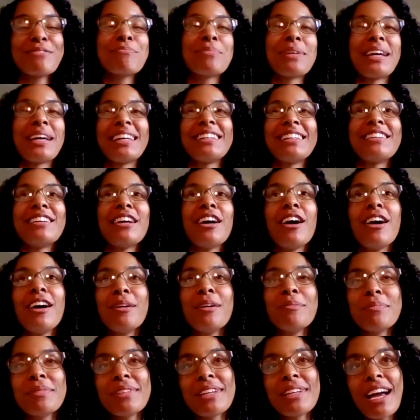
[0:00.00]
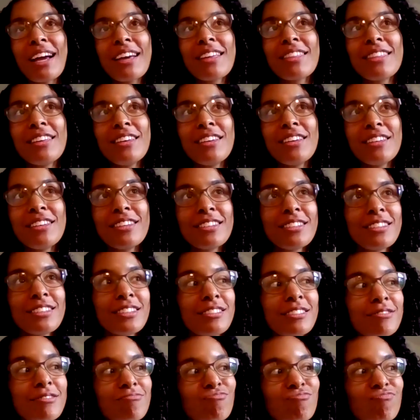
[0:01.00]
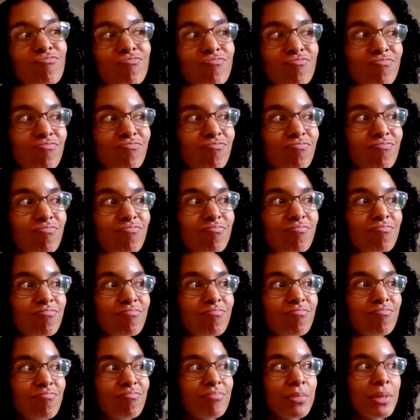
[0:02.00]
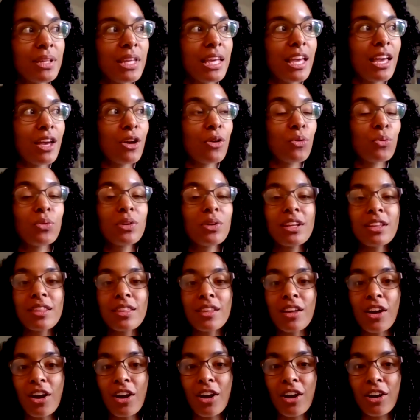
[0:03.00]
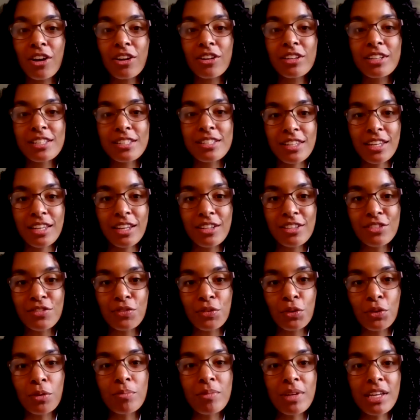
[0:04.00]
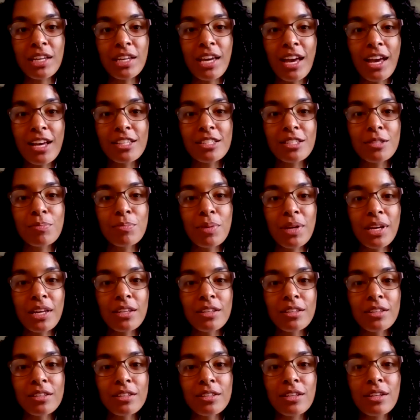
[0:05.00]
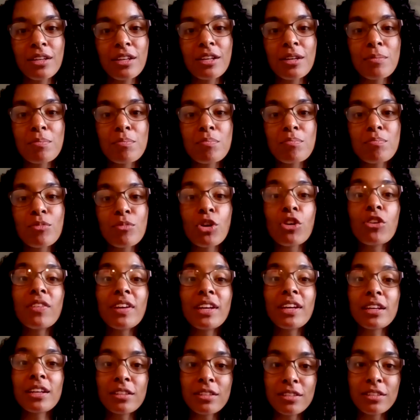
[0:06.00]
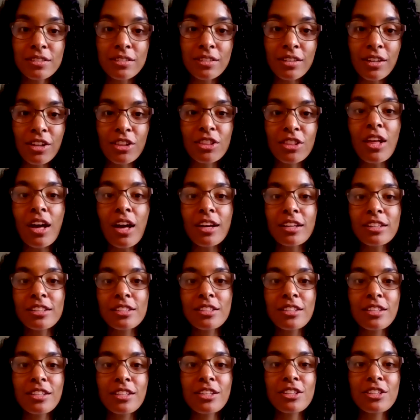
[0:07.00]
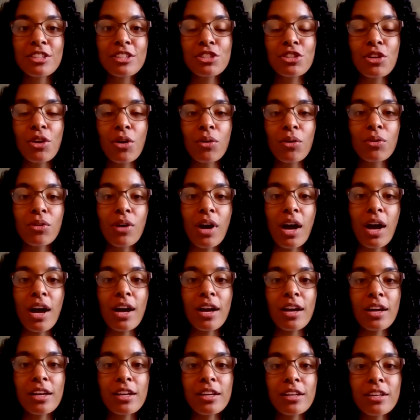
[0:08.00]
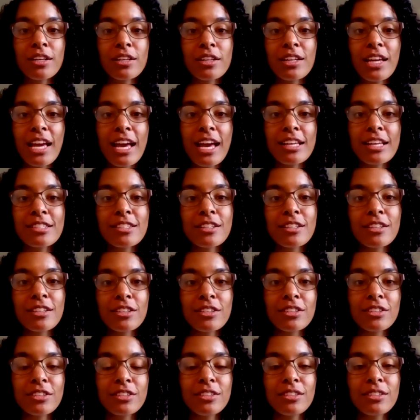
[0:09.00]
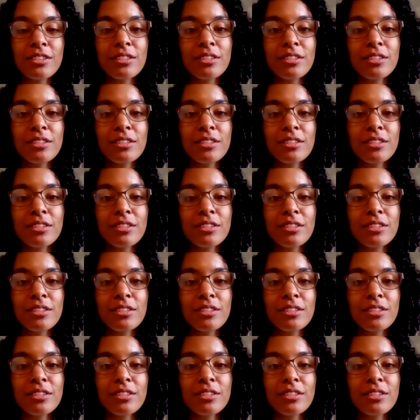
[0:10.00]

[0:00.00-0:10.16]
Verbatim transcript: but um, I think hmm, one of the hardest things for me has been moving a lot so I, as a